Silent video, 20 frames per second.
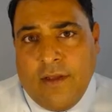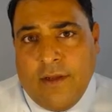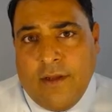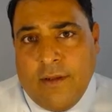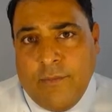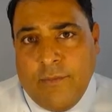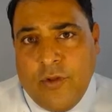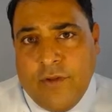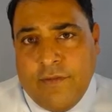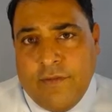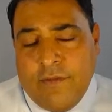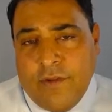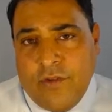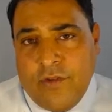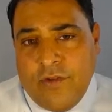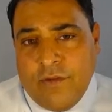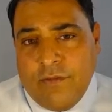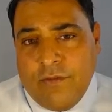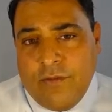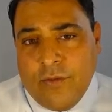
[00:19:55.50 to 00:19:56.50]
you have
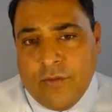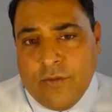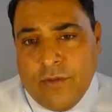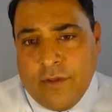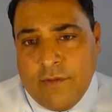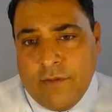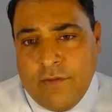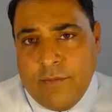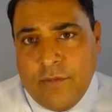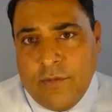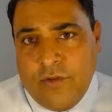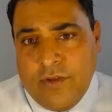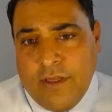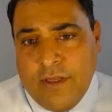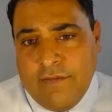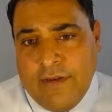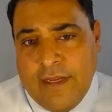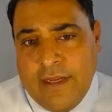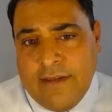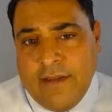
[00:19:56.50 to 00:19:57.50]
efficient fuel delivery, but you have
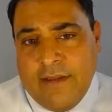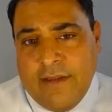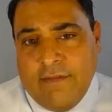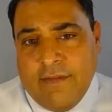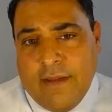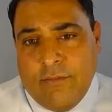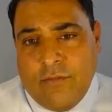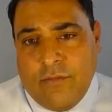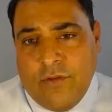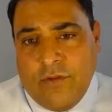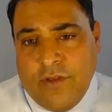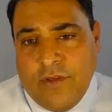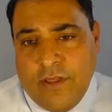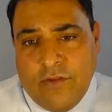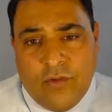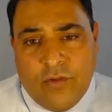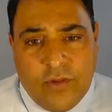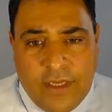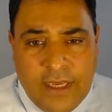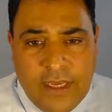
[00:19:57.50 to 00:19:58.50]
an anti-inflammatory state.
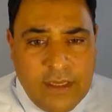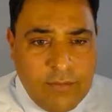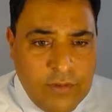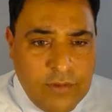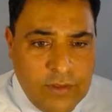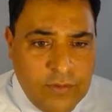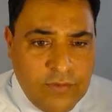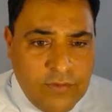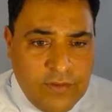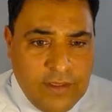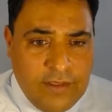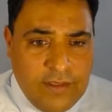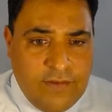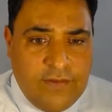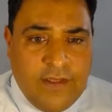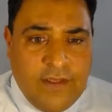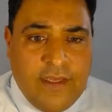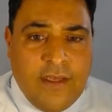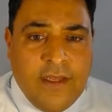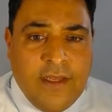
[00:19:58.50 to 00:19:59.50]
So it can be used in any
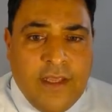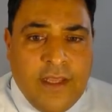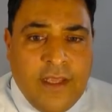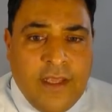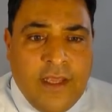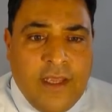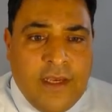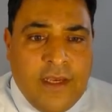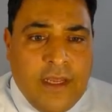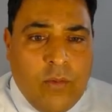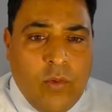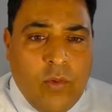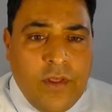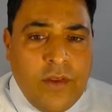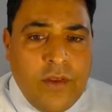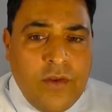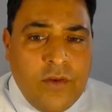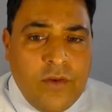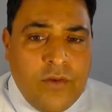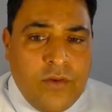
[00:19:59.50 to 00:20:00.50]
state. Now, whether
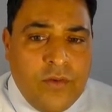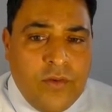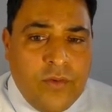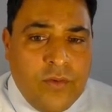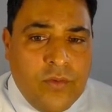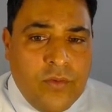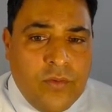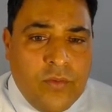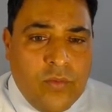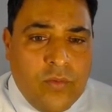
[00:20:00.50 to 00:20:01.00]
you do